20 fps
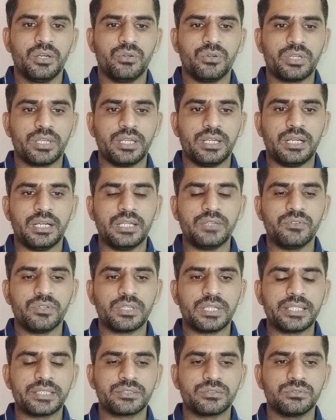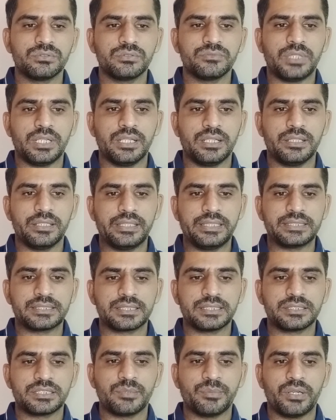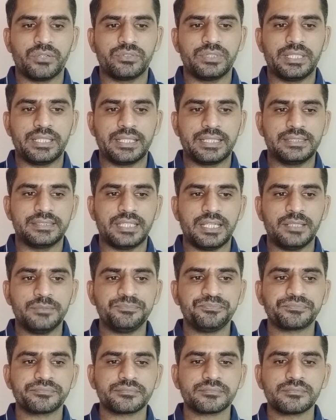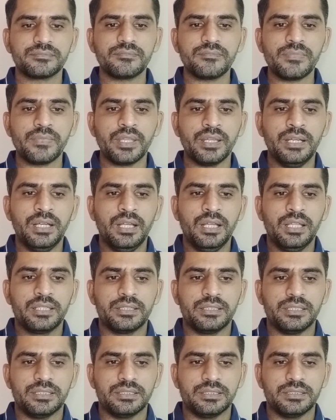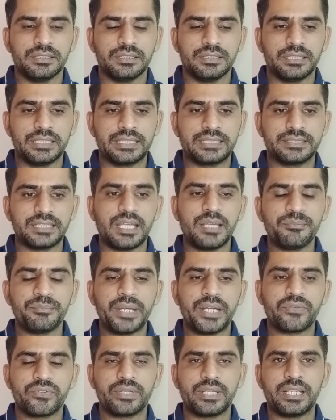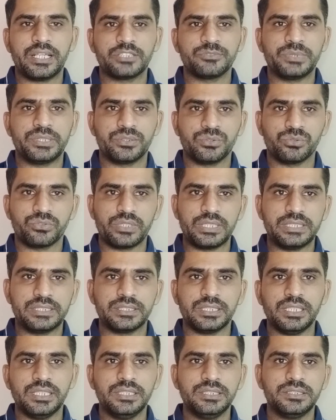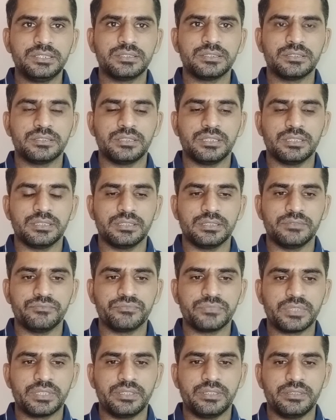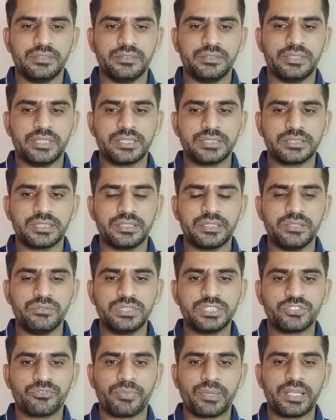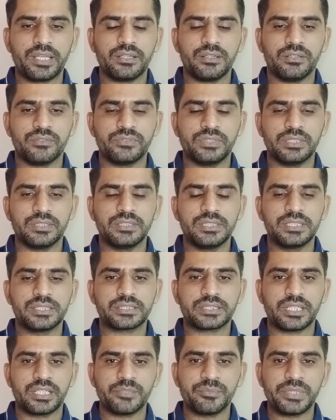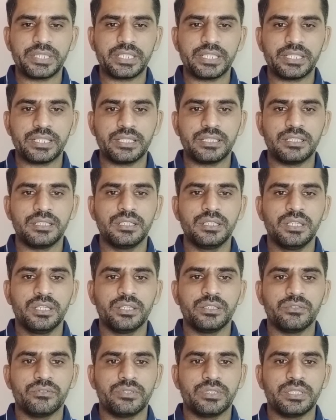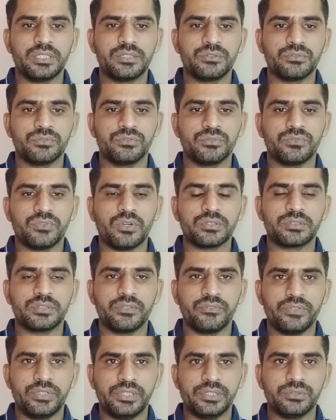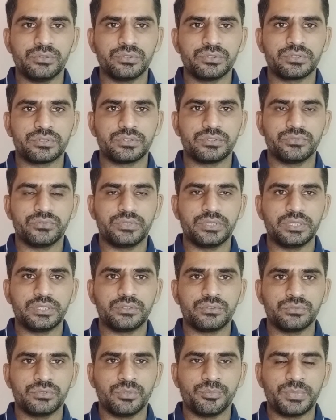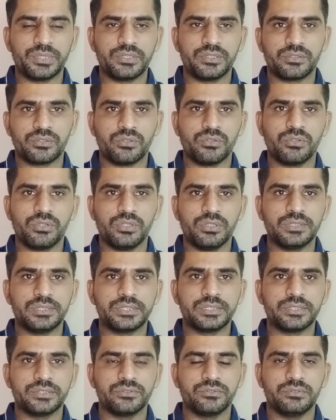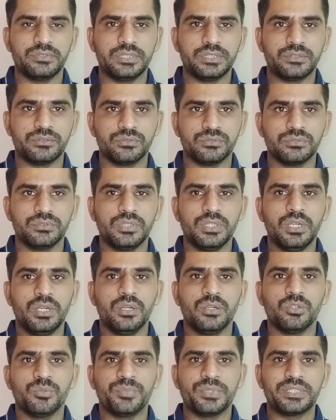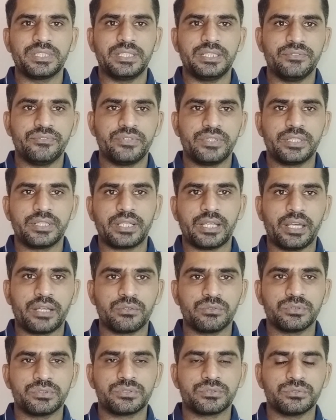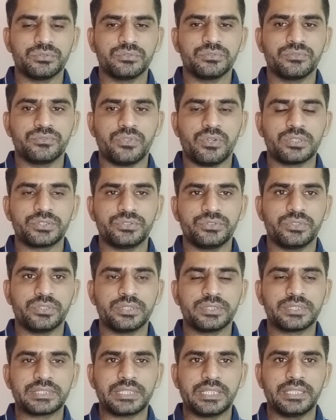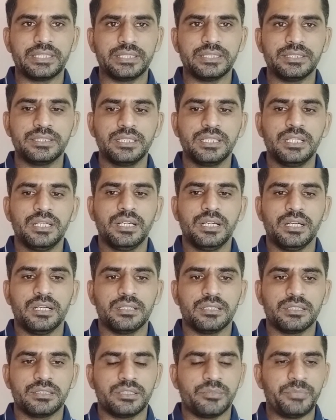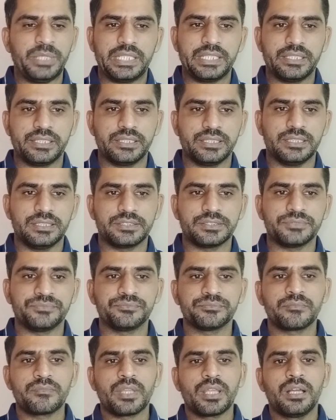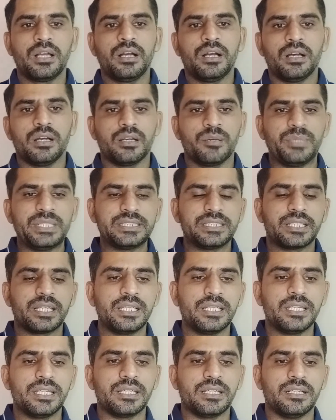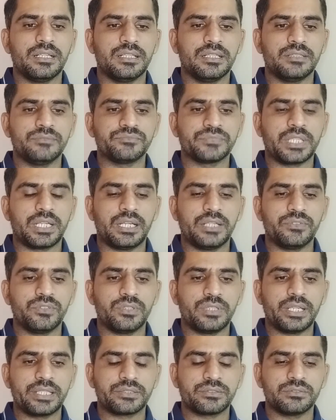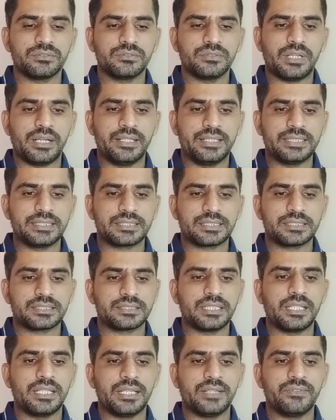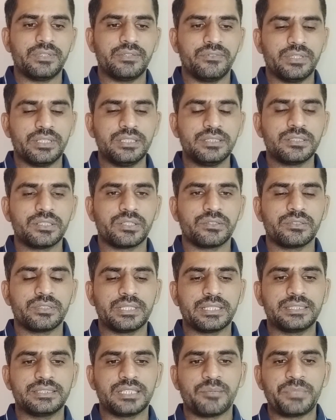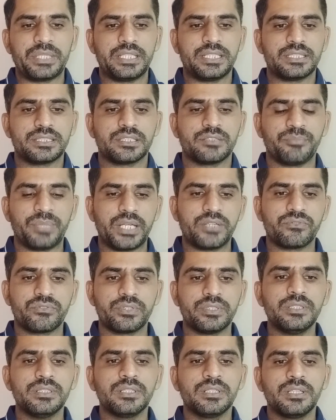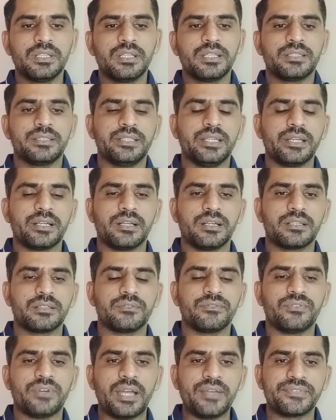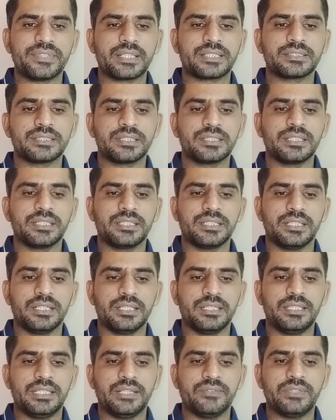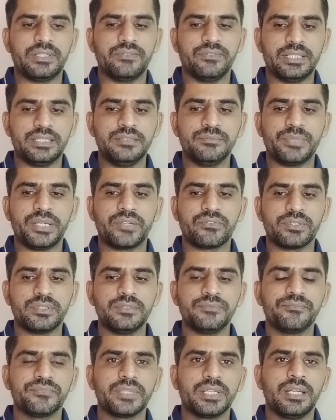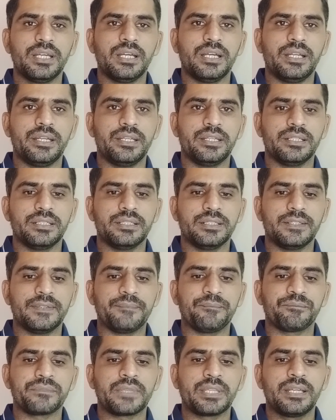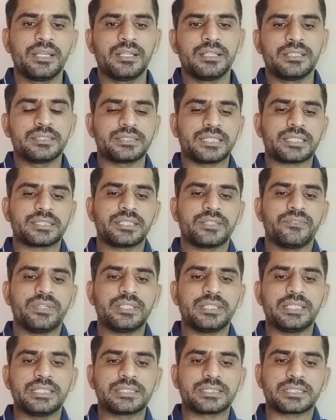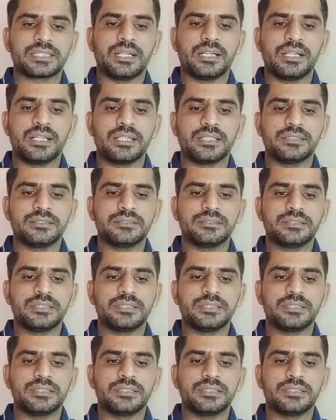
Okay, I would like to discuss about the exam. The exam pattern has been totally changed. There is a new display of the study material. You need to watch the videos, you need to open the toggles, you need to open the different arrows to watch your study the materials. I would like to discuss the level 1 examination pattern. There are five sections in our level 1 pattern, and section 1 is called